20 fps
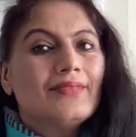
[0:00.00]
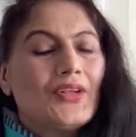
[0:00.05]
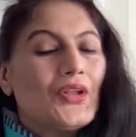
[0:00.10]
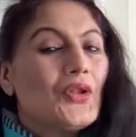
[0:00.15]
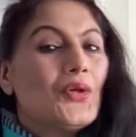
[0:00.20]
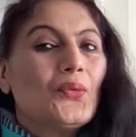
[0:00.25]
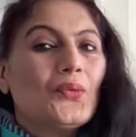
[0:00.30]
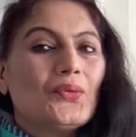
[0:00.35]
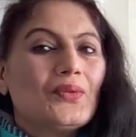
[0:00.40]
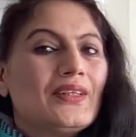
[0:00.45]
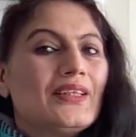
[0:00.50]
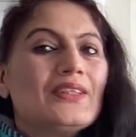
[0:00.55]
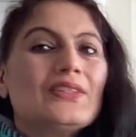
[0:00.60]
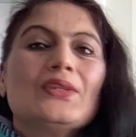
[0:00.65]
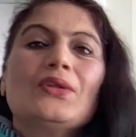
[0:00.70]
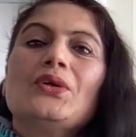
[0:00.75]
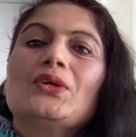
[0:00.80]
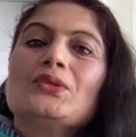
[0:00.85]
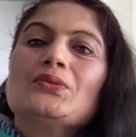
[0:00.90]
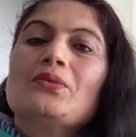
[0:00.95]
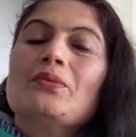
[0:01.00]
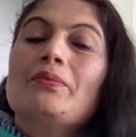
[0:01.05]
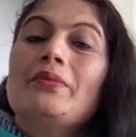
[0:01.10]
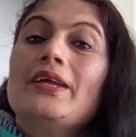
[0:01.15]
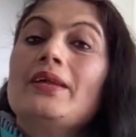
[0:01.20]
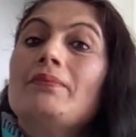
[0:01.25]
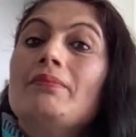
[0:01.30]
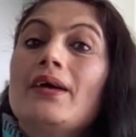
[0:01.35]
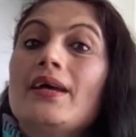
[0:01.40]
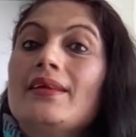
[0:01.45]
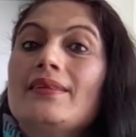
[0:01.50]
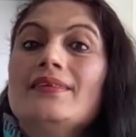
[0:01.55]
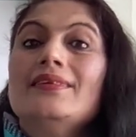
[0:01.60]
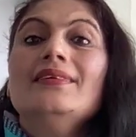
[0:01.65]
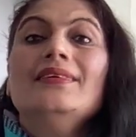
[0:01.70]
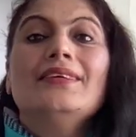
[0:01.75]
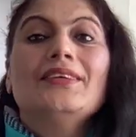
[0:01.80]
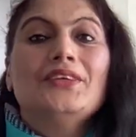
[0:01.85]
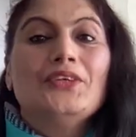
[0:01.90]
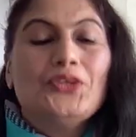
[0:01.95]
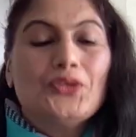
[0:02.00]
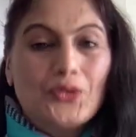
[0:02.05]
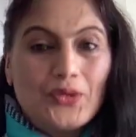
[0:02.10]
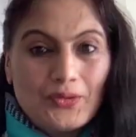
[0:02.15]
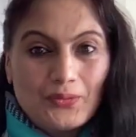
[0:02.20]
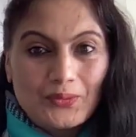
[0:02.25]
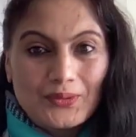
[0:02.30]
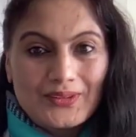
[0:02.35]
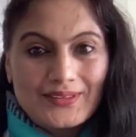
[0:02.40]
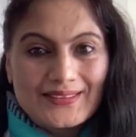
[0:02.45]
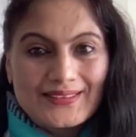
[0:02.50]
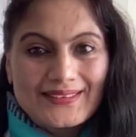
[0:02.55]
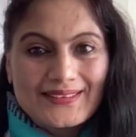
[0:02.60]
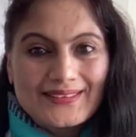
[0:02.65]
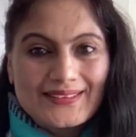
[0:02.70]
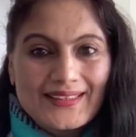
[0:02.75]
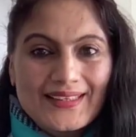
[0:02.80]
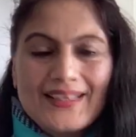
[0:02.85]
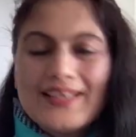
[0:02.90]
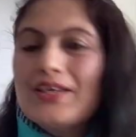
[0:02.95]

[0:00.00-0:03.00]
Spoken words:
No, these laws were made by the universe.